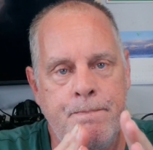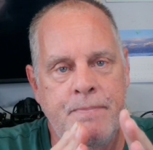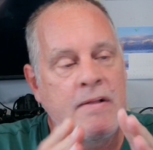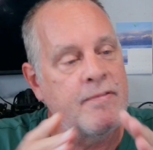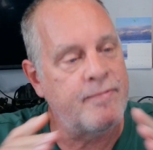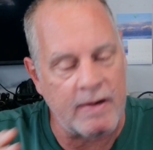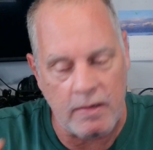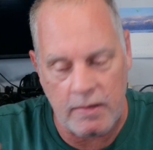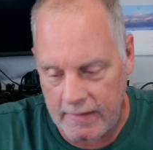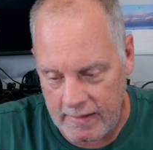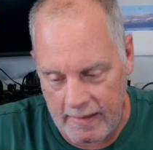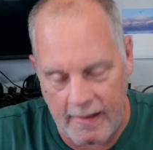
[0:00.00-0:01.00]

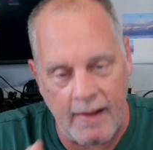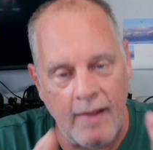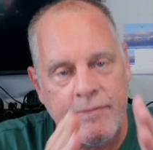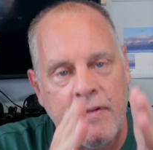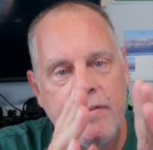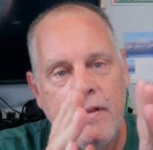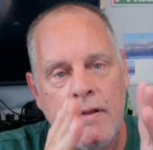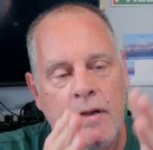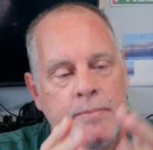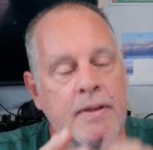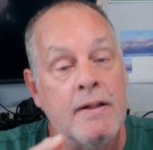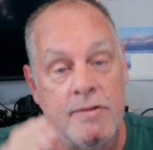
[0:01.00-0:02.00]
Funneling everything up,
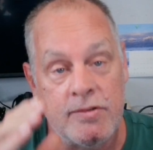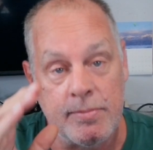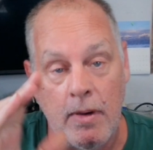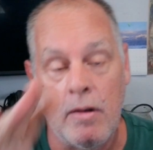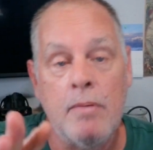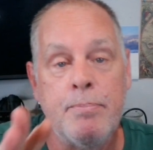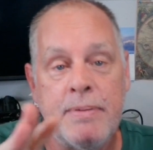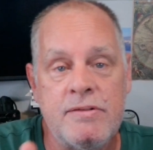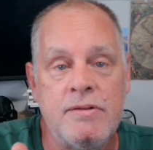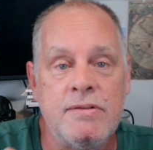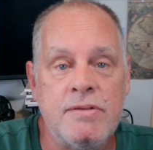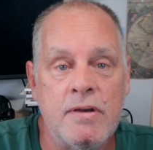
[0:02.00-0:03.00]
and small
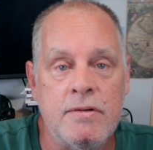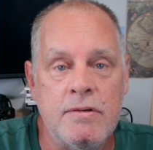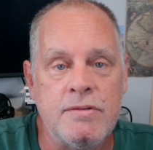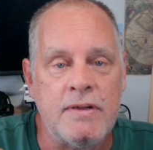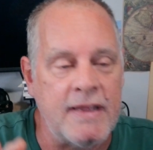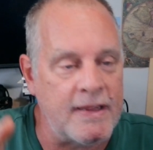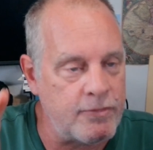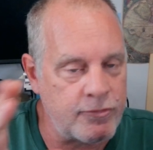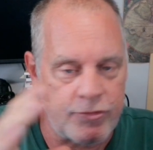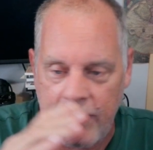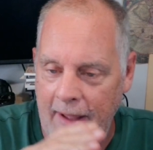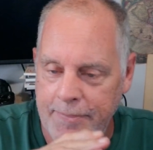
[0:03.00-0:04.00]
business owners get
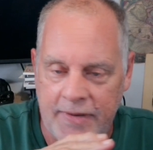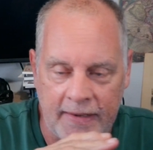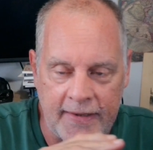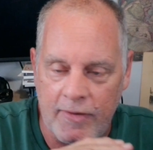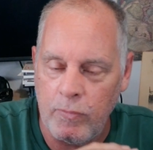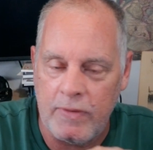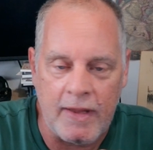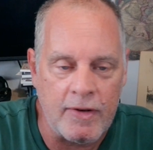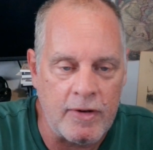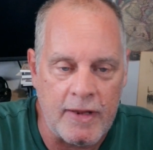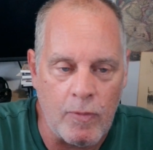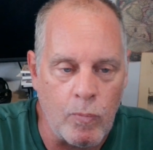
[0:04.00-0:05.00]
trapped and
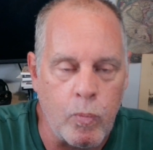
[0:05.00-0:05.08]
get